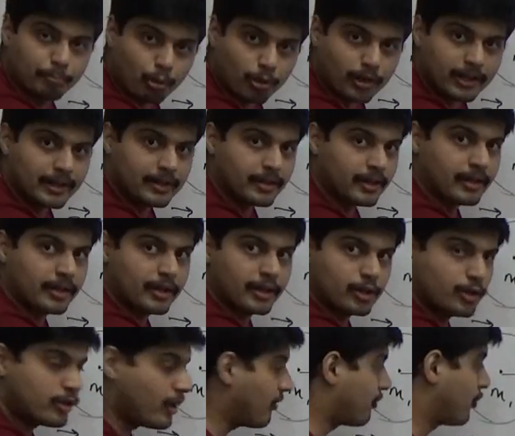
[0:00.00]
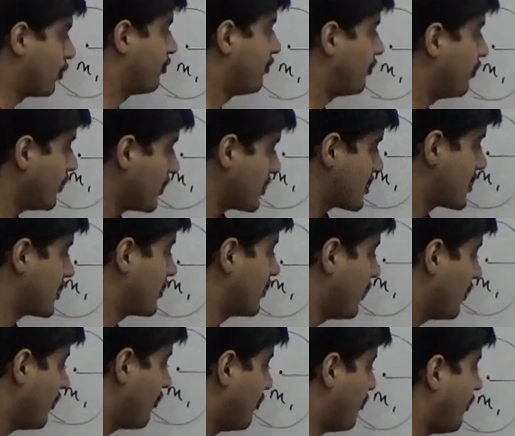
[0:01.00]
pull, we have to first
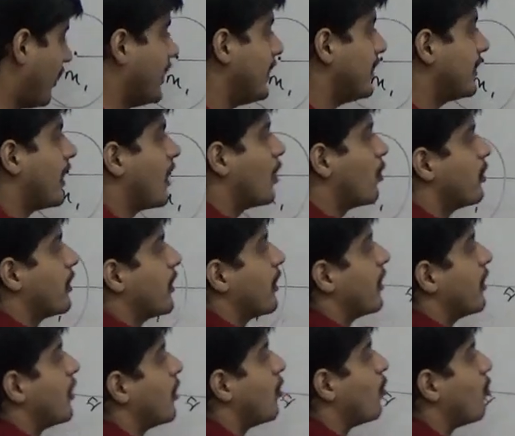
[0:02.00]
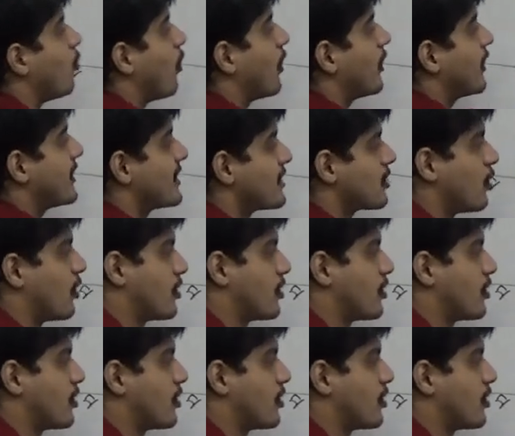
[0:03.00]
find out what this